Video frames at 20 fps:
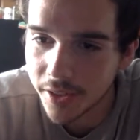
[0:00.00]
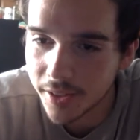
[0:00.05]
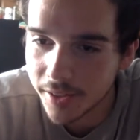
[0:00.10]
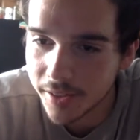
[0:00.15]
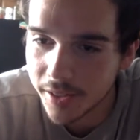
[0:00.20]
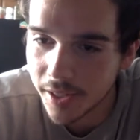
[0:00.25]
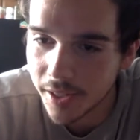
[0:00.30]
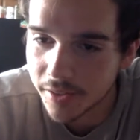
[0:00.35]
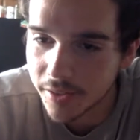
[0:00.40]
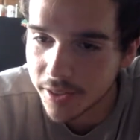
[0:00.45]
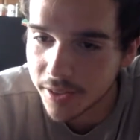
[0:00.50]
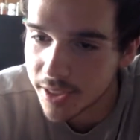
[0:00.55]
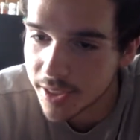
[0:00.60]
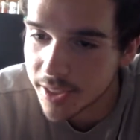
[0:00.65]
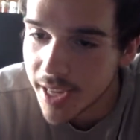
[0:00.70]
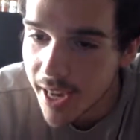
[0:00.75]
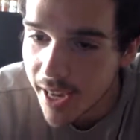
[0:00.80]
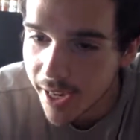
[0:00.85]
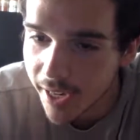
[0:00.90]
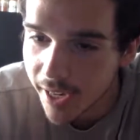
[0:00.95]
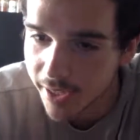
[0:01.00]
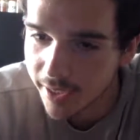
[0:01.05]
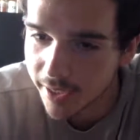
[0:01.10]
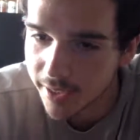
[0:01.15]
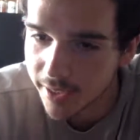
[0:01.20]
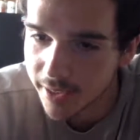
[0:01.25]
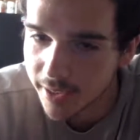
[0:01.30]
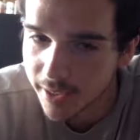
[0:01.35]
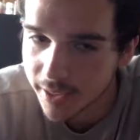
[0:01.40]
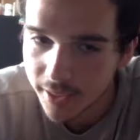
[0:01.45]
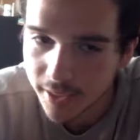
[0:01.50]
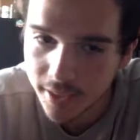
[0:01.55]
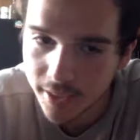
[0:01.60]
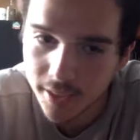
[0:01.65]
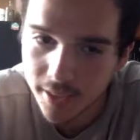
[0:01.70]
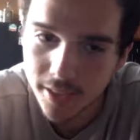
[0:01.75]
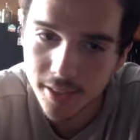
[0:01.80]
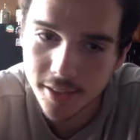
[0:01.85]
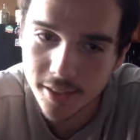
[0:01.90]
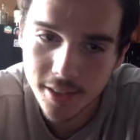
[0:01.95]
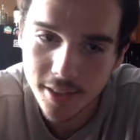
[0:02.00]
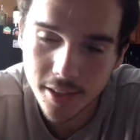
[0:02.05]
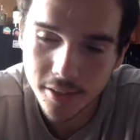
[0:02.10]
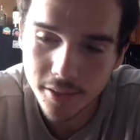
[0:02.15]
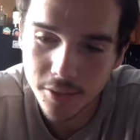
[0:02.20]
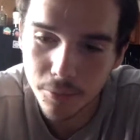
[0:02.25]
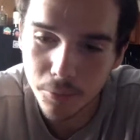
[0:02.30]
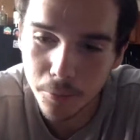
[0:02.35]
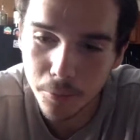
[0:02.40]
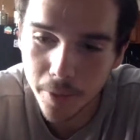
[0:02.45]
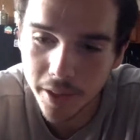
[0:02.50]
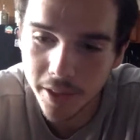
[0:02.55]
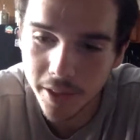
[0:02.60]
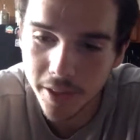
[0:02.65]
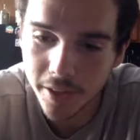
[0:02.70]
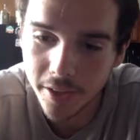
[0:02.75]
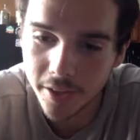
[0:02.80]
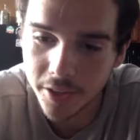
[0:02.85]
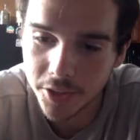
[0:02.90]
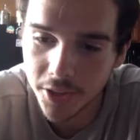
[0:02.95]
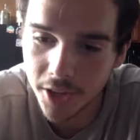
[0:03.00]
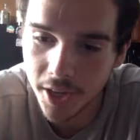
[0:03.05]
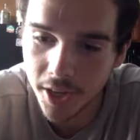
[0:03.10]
That sounds sick. Sounds really good.